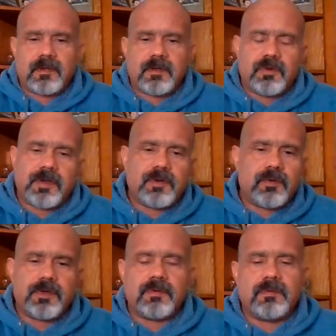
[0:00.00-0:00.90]
I
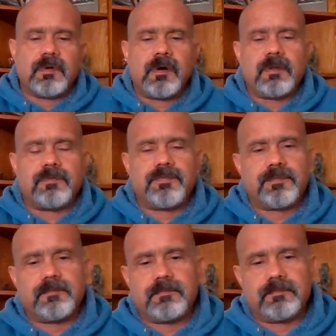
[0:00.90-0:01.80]
know you all have,
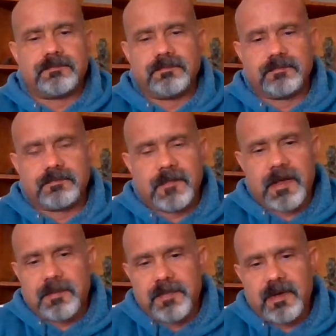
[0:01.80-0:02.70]

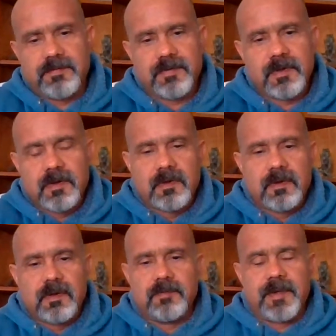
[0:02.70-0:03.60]
like me,
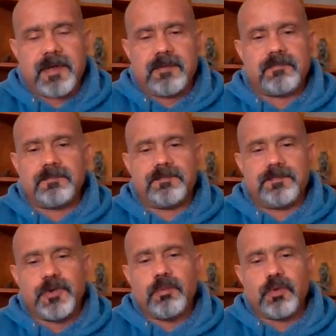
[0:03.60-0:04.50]
have made
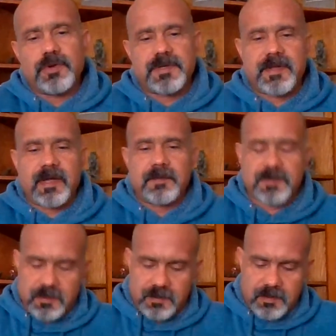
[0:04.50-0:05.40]
numerous
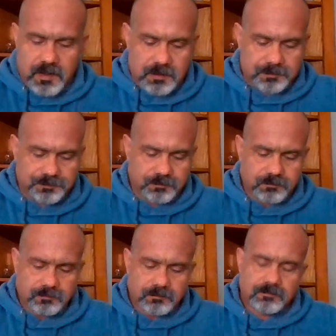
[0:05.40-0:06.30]
attempts at
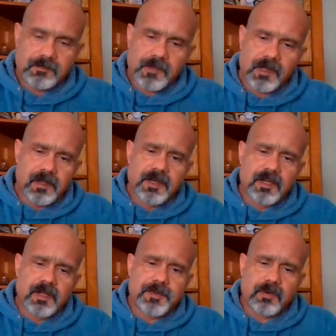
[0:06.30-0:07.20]

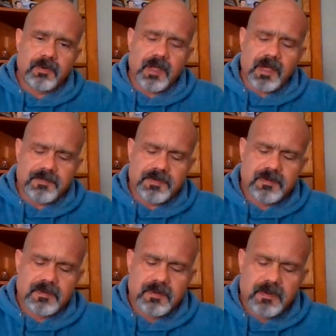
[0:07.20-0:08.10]
cleaning up your own lives.
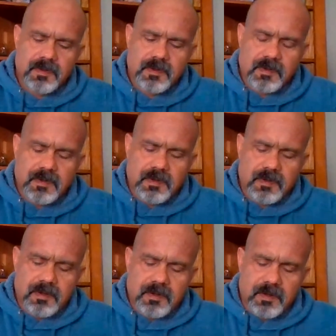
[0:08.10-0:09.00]

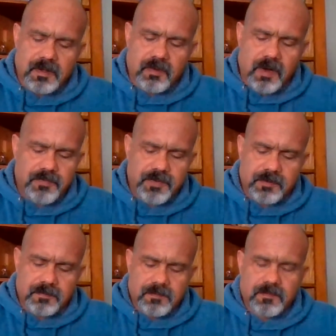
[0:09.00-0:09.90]

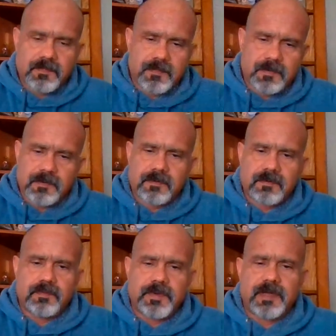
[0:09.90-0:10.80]
Often
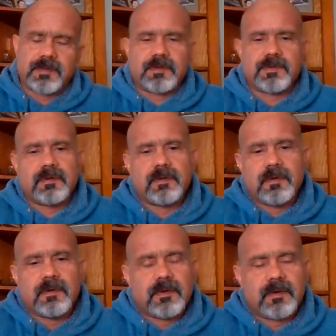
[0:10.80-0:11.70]
we get
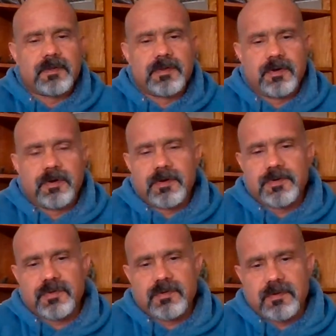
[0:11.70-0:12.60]
the
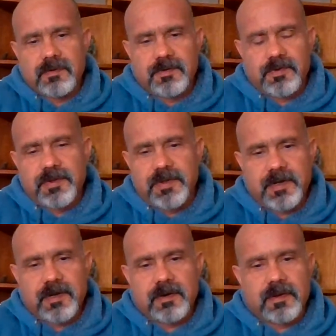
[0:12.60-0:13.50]
urge during the
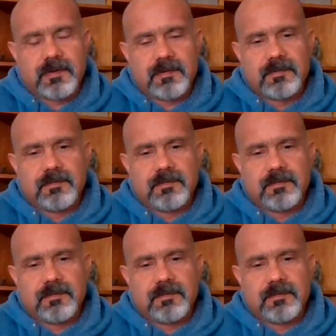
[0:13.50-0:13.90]
year to